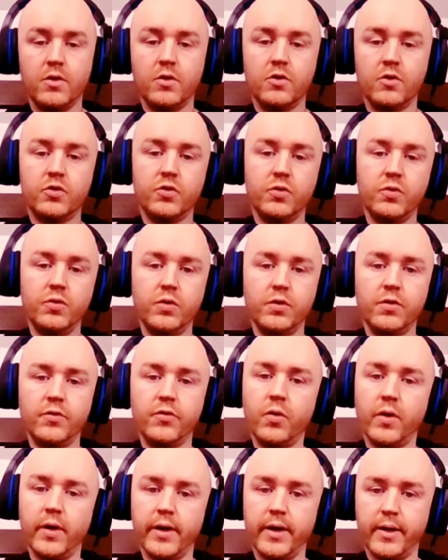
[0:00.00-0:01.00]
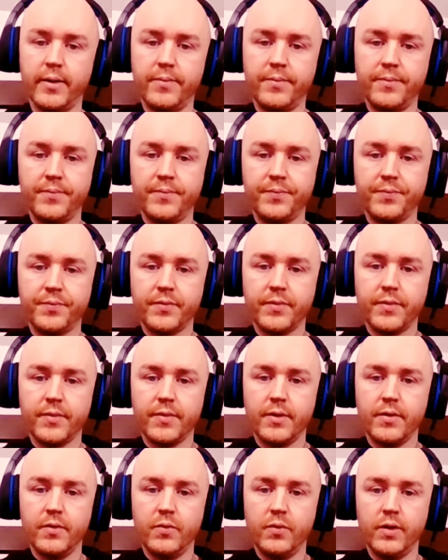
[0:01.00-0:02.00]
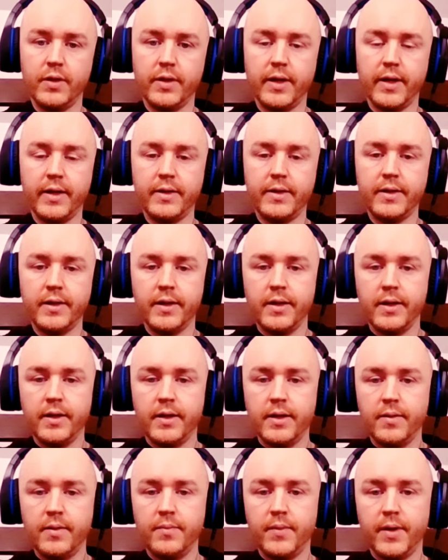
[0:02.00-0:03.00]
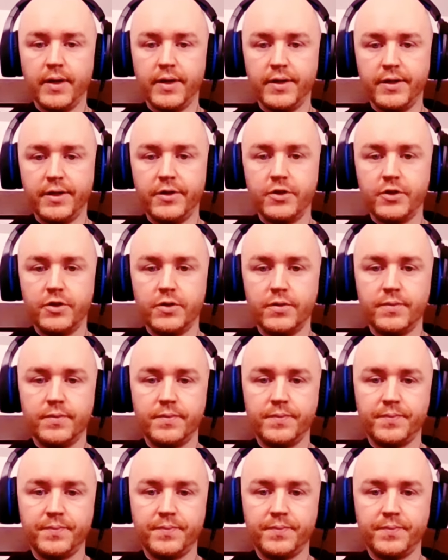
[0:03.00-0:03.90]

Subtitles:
The truth of who I am will get my attention.